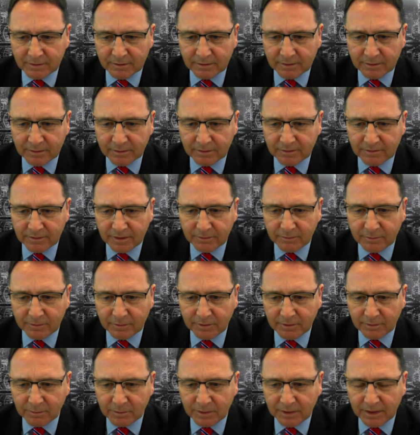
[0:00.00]
You see, we
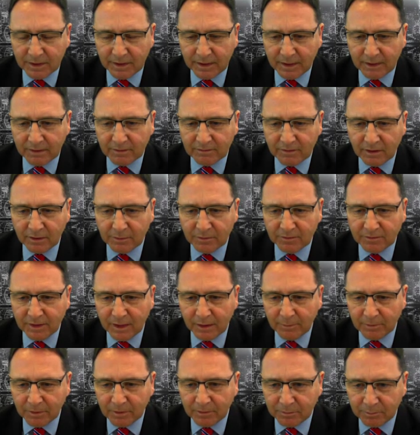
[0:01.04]
didn't get as low as
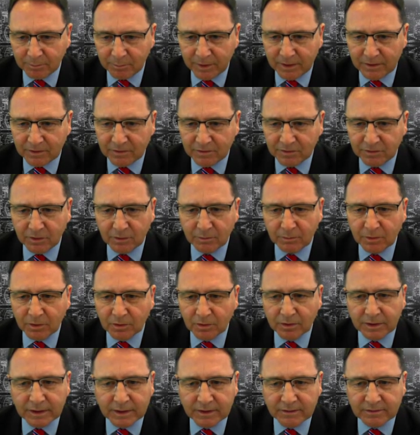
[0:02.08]
that, but big strong
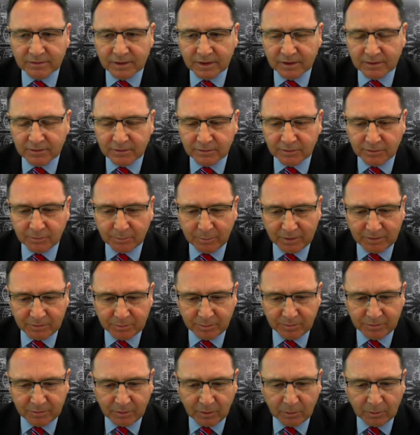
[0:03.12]
morning. I'd say it's best
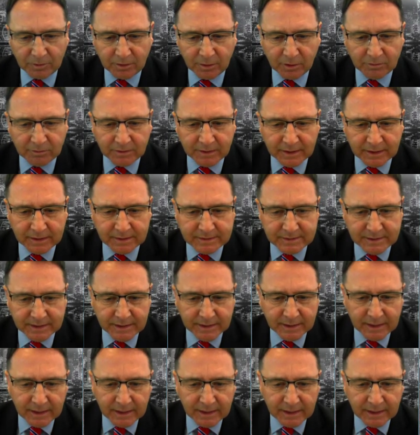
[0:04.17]
performer overnight.